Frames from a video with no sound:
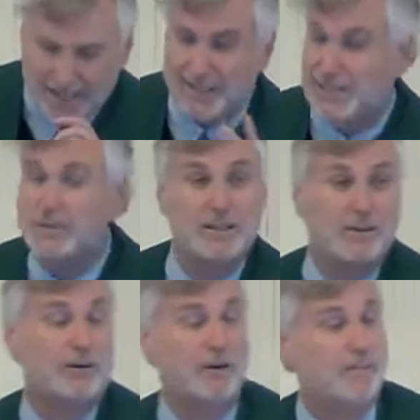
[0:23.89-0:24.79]
And even
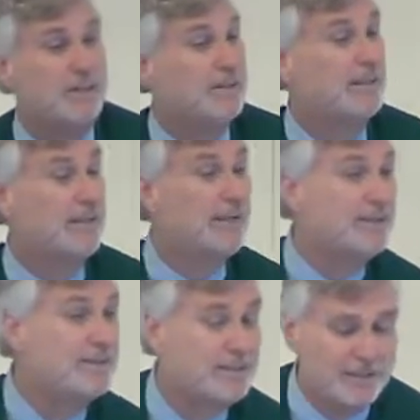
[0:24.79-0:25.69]
though I've been
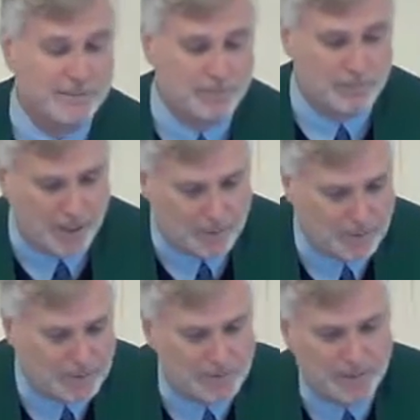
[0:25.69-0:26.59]
engaged in
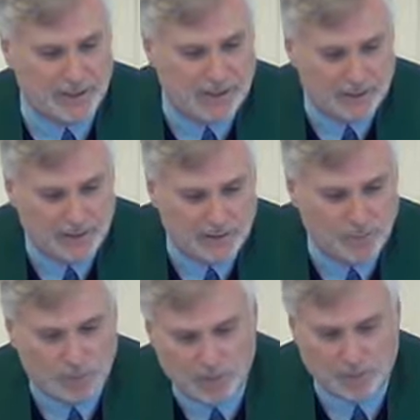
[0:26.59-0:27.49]
public speaking
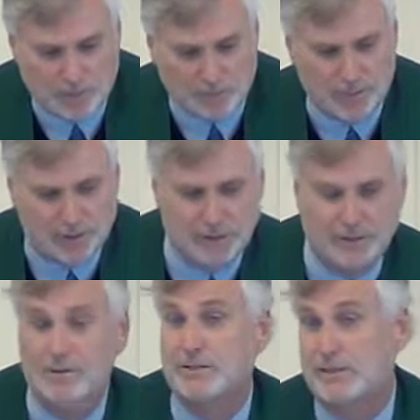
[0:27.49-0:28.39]
in one form or
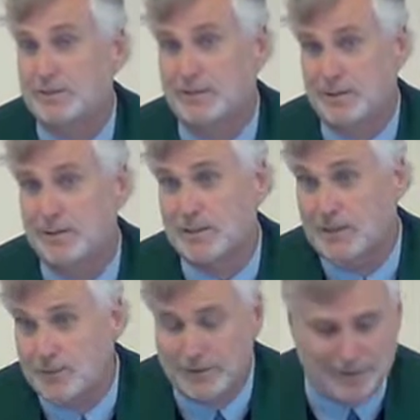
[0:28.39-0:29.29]
another since I was a
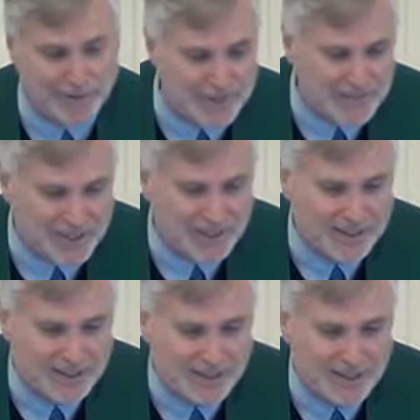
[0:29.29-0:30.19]
lawyer,
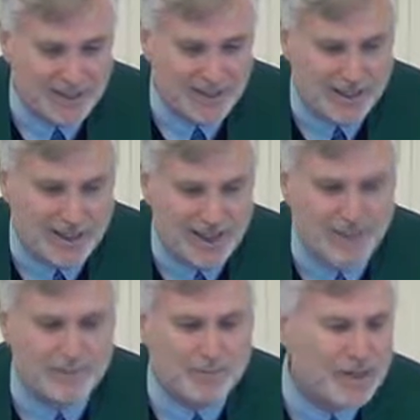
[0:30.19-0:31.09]

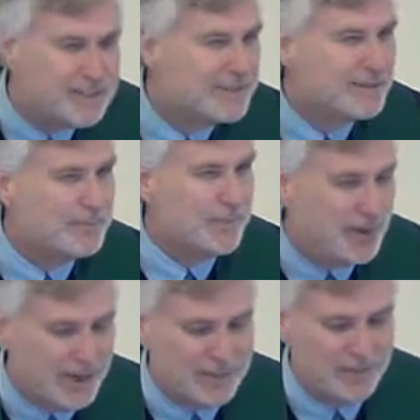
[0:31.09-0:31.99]
it might
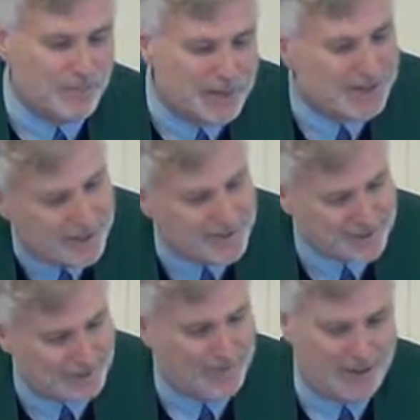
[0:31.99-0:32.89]
not
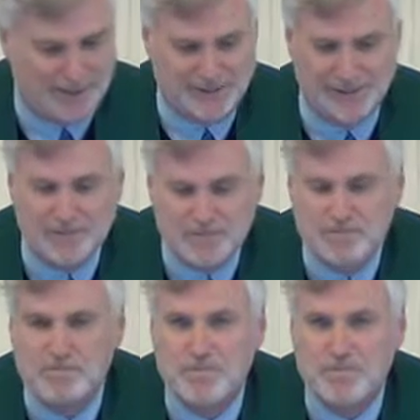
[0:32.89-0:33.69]
surprise you